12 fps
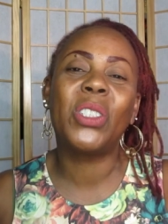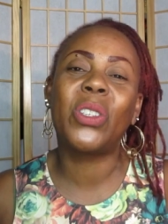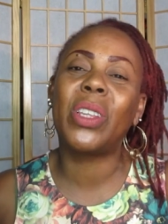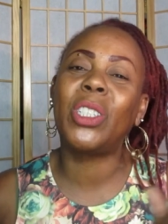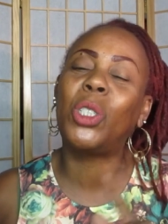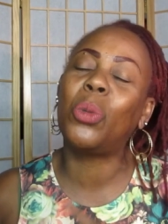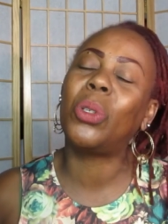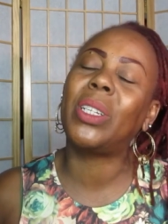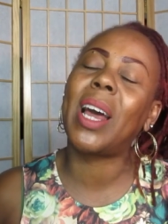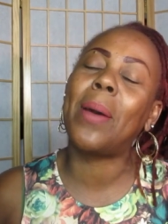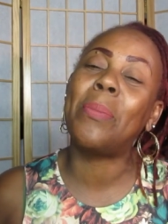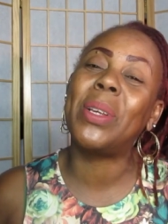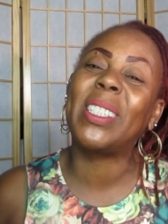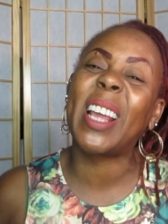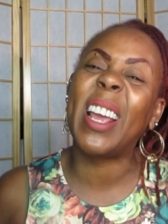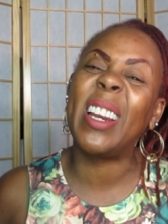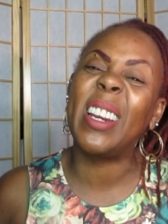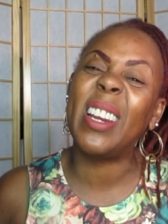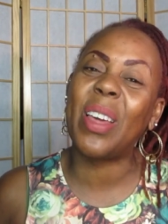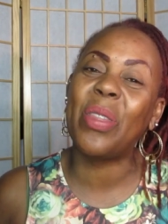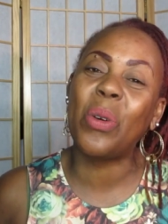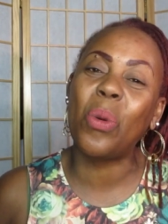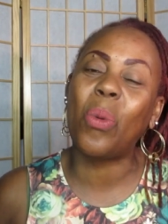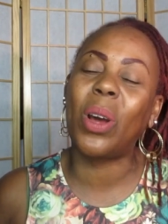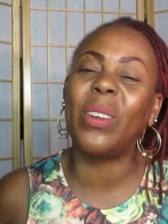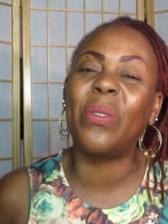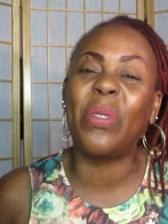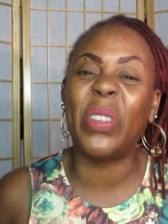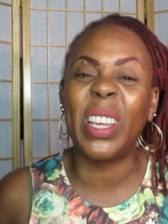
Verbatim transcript: so that you will not miss another one of